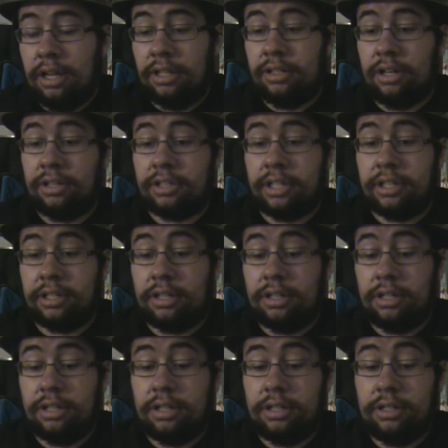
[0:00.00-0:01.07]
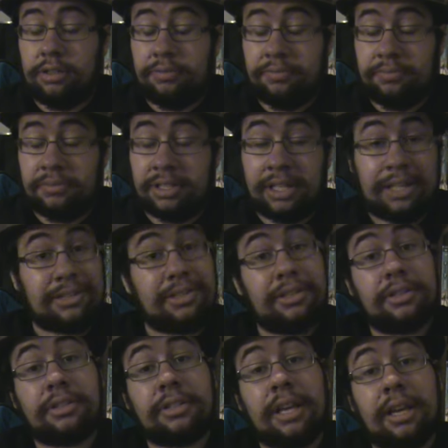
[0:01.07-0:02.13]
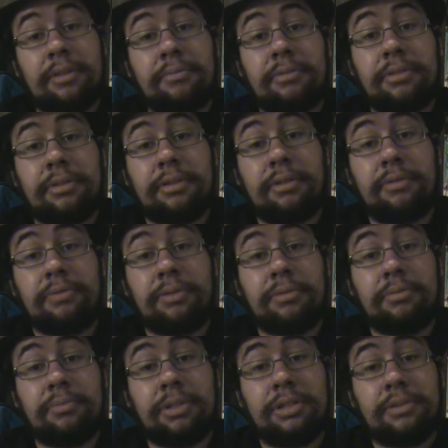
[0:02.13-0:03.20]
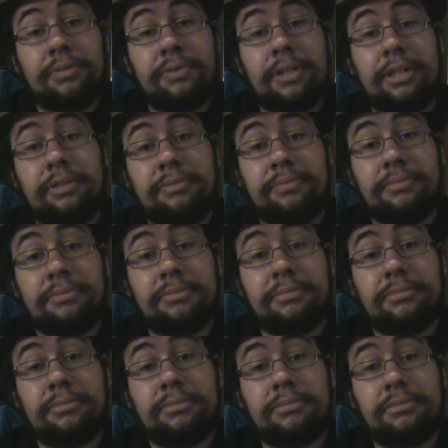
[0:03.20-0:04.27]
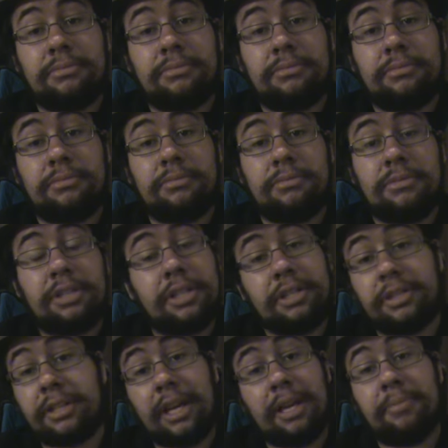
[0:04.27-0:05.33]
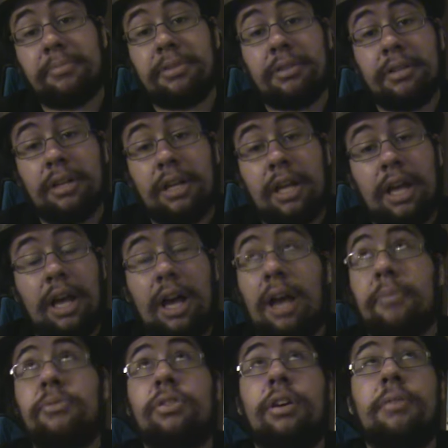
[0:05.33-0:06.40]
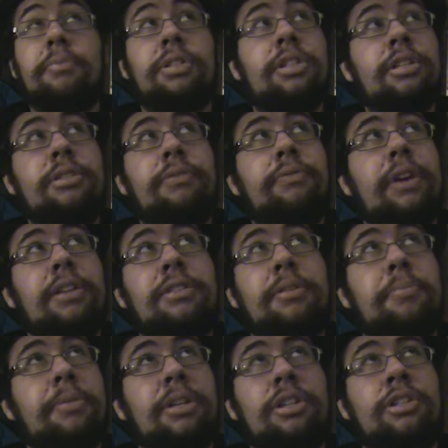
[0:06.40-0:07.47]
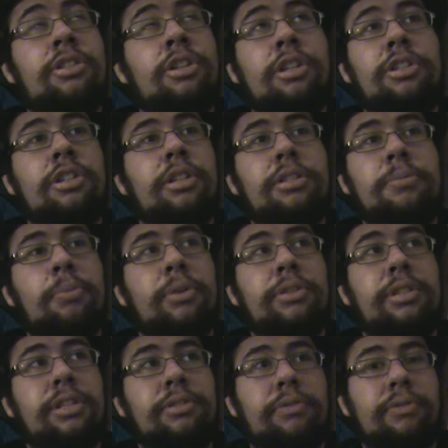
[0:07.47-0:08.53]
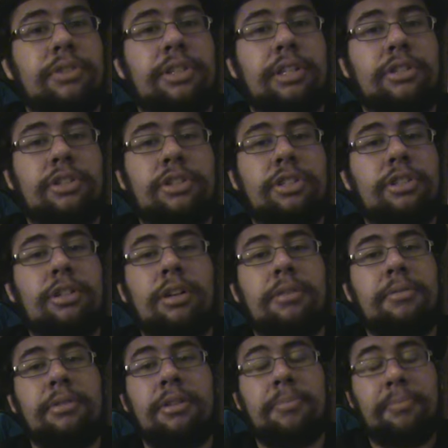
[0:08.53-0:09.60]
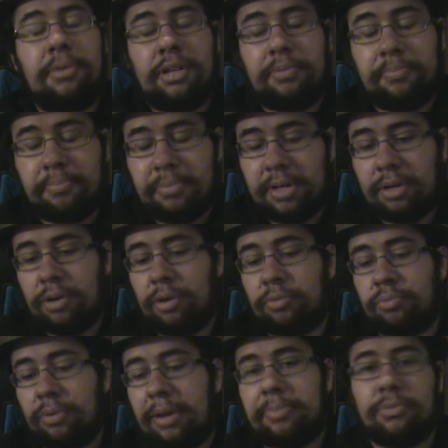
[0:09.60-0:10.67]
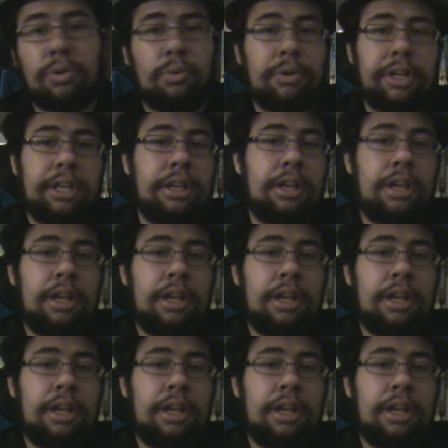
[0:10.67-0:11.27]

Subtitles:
Another thing, Sansa escaped from the Winterfell. She escaped. I'm sorry, but Season 5 has been such a disappointing season for Sansa. She's not even been a rape toy